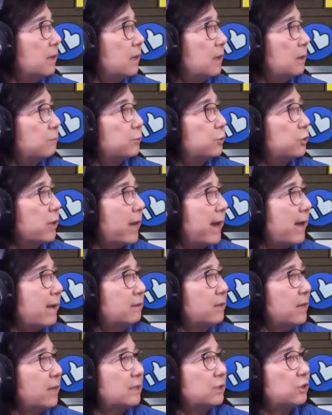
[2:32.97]
If child
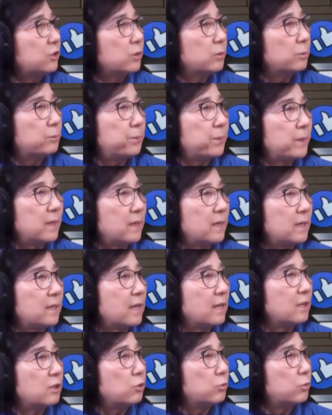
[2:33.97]
answered B,
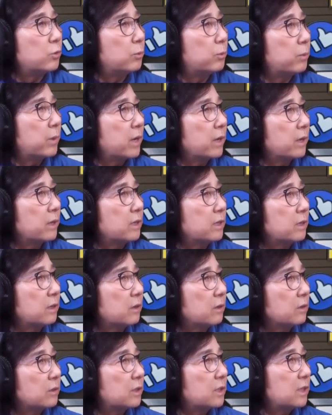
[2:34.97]
then you will mark
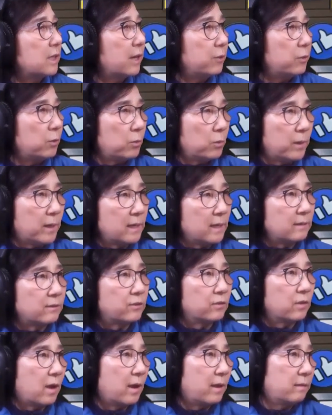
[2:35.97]
here. The other one is
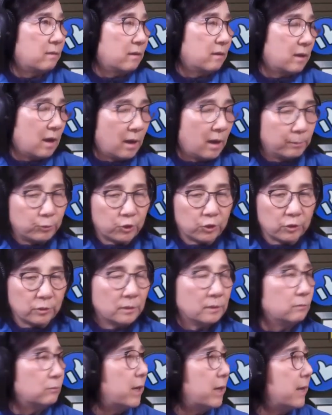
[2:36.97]
not the
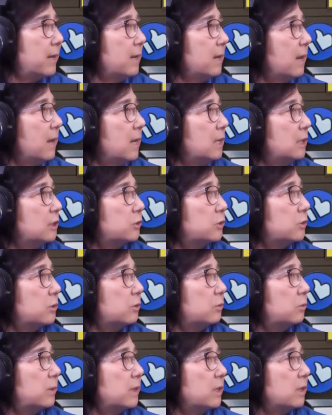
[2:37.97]
option, right? So
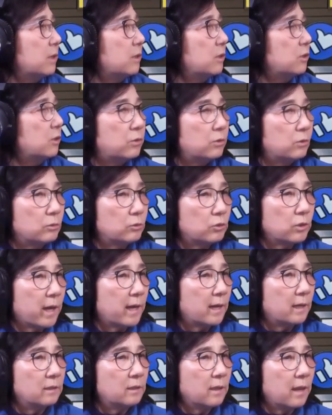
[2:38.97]
what you're going to do,
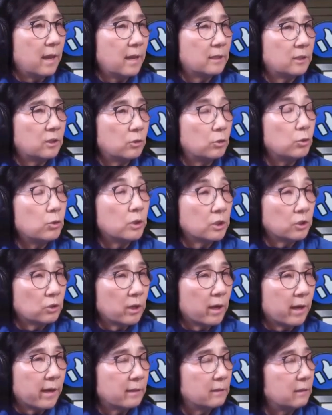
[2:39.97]
your
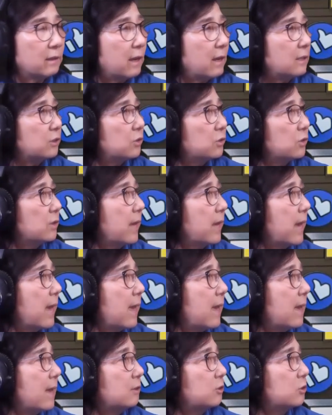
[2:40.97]
child answered
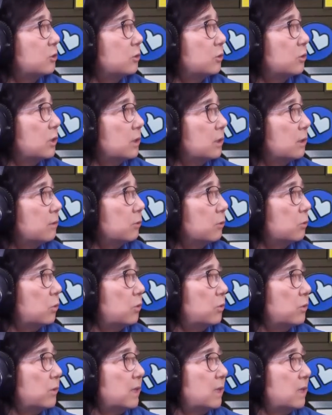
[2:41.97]
A, so
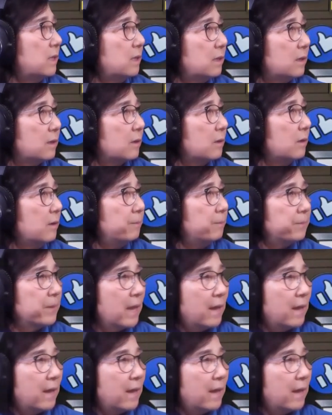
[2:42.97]
go here.